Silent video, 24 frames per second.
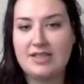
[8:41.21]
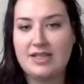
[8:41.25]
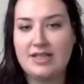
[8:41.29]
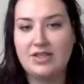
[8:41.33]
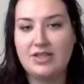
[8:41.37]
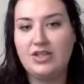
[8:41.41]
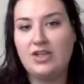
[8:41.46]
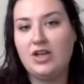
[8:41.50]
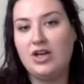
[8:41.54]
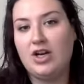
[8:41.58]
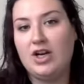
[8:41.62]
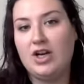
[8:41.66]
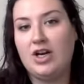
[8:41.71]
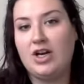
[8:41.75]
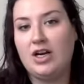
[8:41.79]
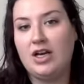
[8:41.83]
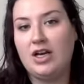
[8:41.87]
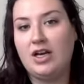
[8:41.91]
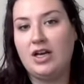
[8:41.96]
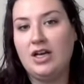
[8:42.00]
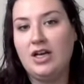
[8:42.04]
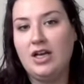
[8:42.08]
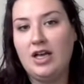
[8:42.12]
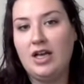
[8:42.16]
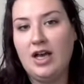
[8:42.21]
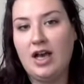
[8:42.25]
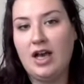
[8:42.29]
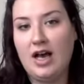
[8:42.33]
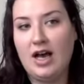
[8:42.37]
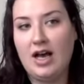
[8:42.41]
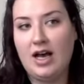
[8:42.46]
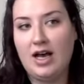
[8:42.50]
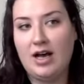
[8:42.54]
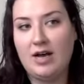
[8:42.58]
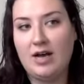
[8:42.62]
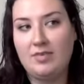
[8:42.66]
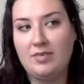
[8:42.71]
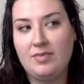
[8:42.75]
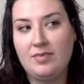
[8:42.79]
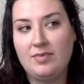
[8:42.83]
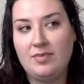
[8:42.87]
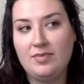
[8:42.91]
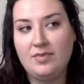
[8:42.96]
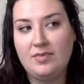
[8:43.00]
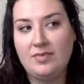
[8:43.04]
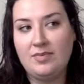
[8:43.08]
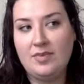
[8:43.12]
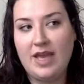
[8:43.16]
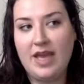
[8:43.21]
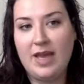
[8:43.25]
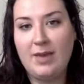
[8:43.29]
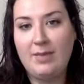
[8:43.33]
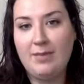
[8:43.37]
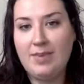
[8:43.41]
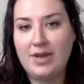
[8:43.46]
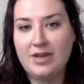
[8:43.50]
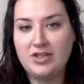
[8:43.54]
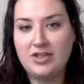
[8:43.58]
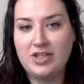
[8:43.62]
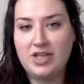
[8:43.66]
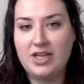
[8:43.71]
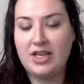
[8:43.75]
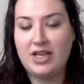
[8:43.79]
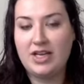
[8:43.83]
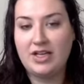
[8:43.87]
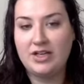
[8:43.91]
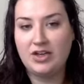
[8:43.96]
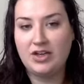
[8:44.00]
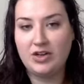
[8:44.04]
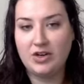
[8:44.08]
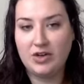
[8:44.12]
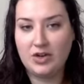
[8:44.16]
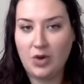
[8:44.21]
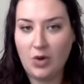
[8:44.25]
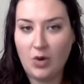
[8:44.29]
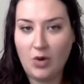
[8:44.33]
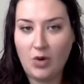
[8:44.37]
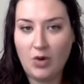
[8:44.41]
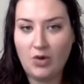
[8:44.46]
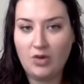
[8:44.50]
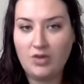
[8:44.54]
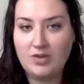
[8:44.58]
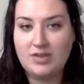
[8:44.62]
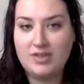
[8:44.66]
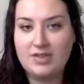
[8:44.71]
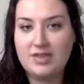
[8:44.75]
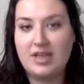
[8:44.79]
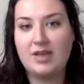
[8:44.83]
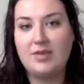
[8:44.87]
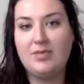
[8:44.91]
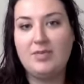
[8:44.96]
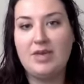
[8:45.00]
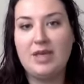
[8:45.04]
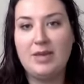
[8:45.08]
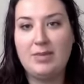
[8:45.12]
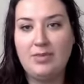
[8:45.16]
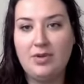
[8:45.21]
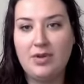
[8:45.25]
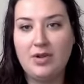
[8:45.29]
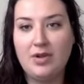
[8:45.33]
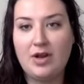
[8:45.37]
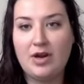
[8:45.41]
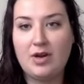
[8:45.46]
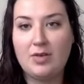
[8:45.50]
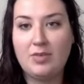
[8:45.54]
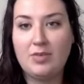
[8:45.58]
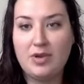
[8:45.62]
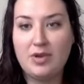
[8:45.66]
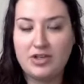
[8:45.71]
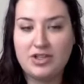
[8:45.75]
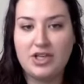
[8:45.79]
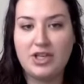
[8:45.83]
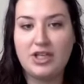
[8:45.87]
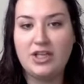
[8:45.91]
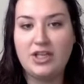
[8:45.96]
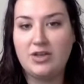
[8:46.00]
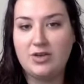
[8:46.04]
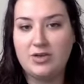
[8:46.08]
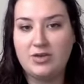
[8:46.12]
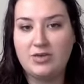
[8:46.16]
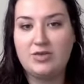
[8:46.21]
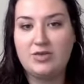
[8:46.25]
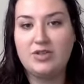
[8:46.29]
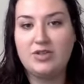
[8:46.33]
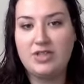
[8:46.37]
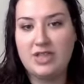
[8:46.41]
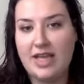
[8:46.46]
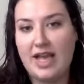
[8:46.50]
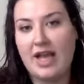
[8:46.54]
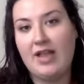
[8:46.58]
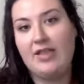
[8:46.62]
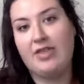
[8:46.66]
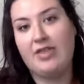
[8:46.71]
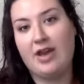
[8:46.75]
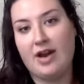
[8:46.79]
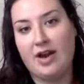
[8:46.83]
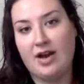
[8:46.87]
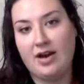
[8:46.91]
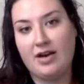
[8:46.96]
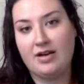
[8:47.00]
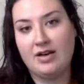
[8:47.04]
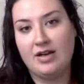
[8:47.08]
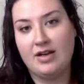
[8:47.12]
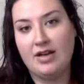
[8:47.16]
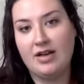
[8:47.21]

and your ambition and your goals. Like people are pushing you to get there,